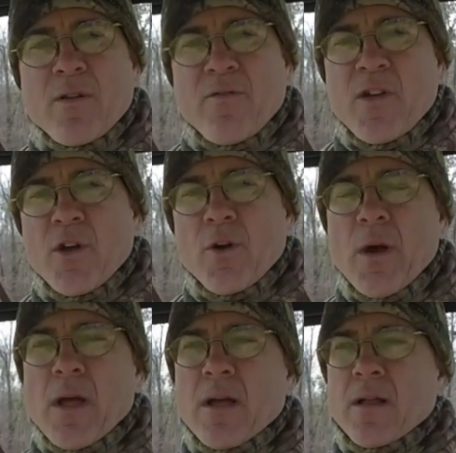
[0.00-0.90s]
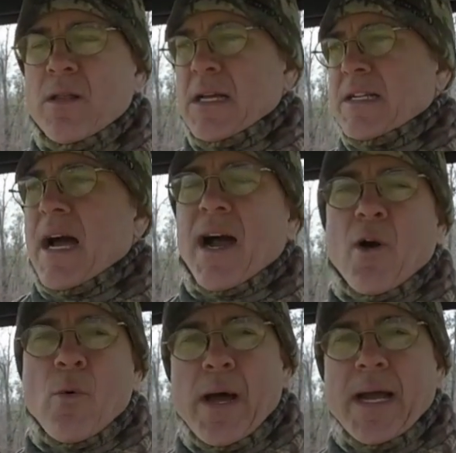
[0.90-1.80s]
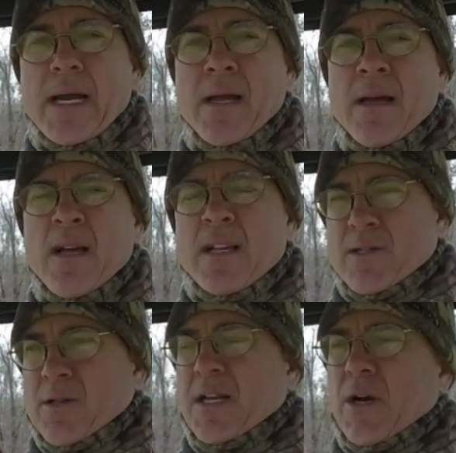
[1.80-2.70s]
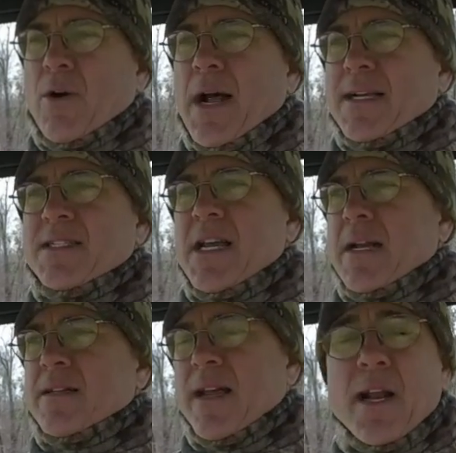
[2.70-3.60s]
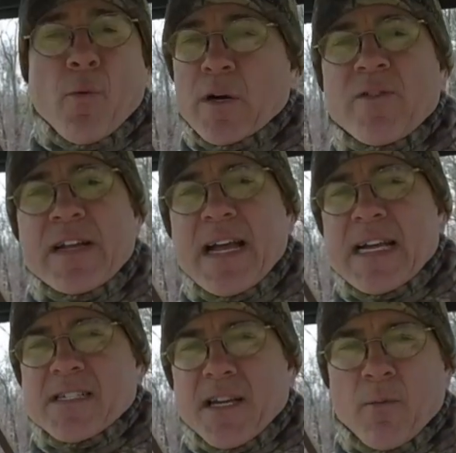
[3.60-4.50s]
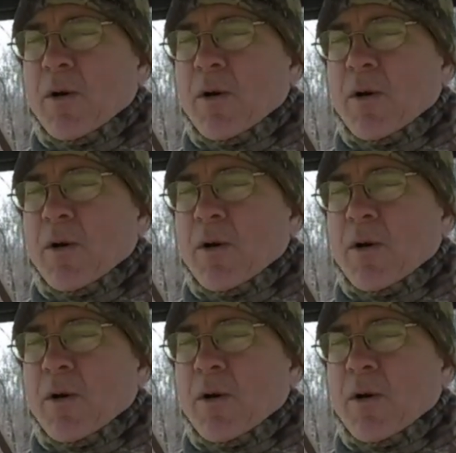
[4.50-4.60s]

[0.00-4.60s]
your view the entire way, so the deer are not seeing us, and it works fantastic. It